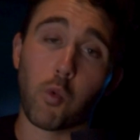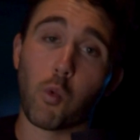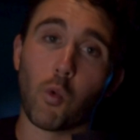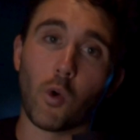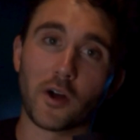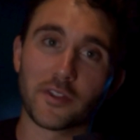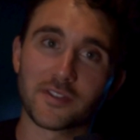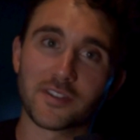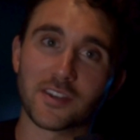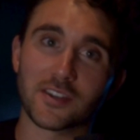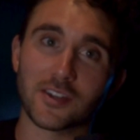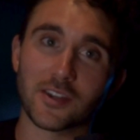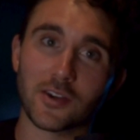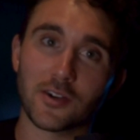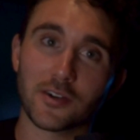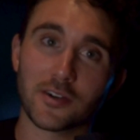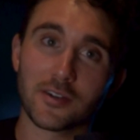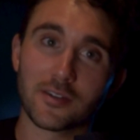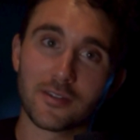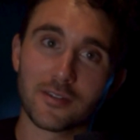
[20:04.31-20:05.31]
once a
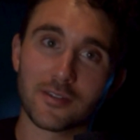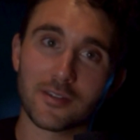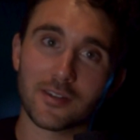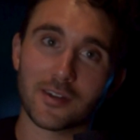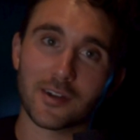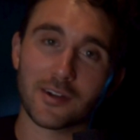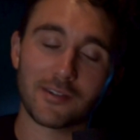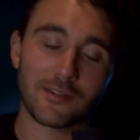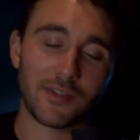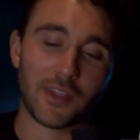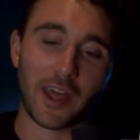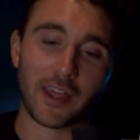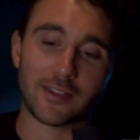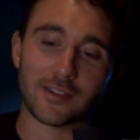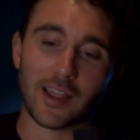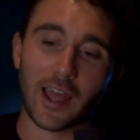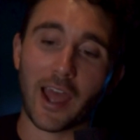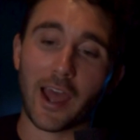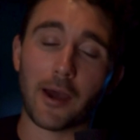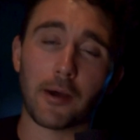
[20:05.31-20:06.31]
year,
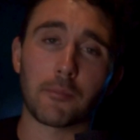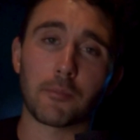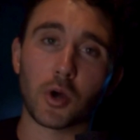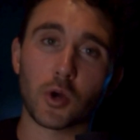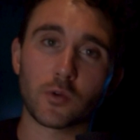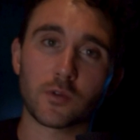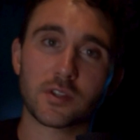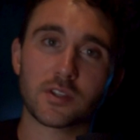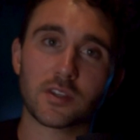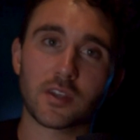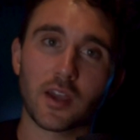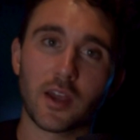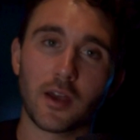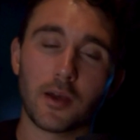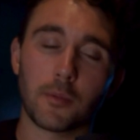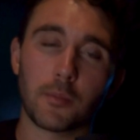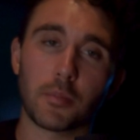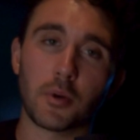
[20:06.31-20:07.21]
that at most.